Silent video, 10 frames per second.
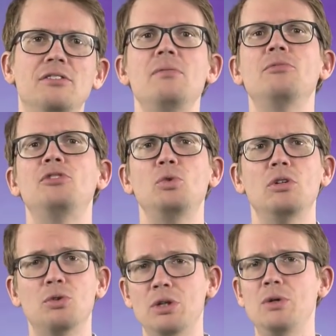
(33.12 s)
seems to
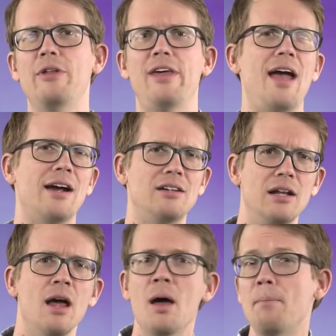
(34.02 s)
agree with
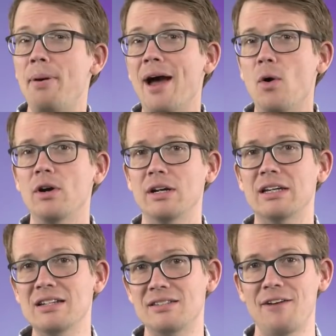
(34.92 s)
Acton, power
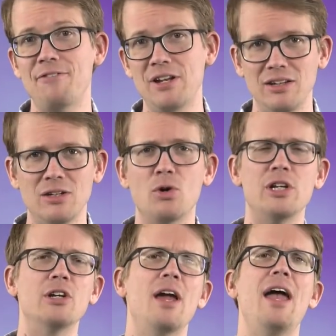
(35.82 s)
can definitely go to
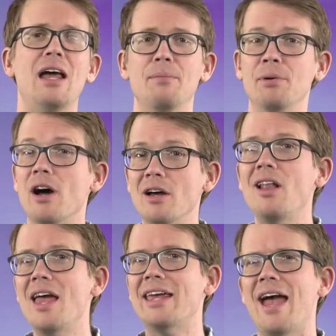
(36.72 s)
your head. But
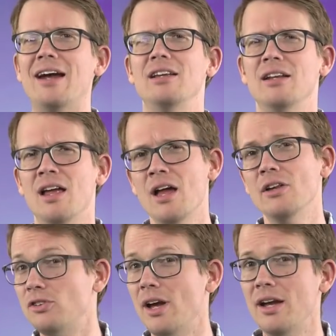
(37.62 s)
unlike Acton,
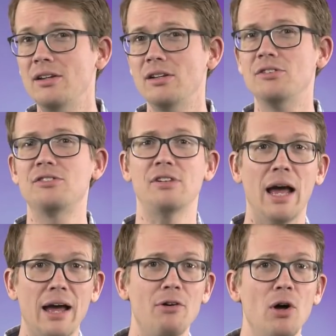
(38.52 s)
scientists
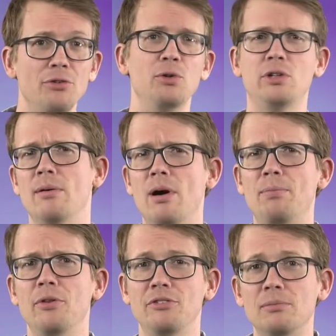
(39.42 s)
have also come
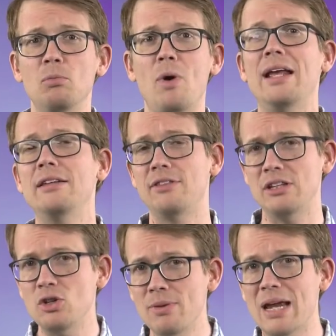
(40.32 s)
up with some ways
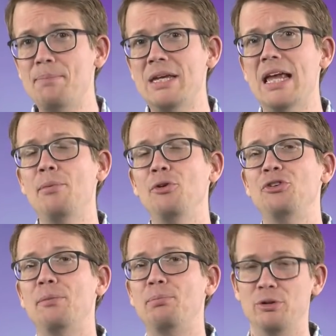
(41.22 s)
that you might be able
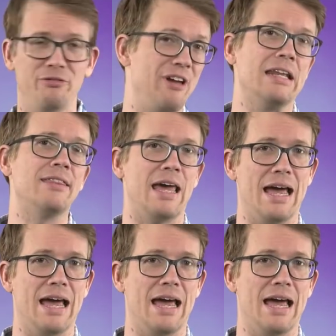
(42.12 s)
to prevent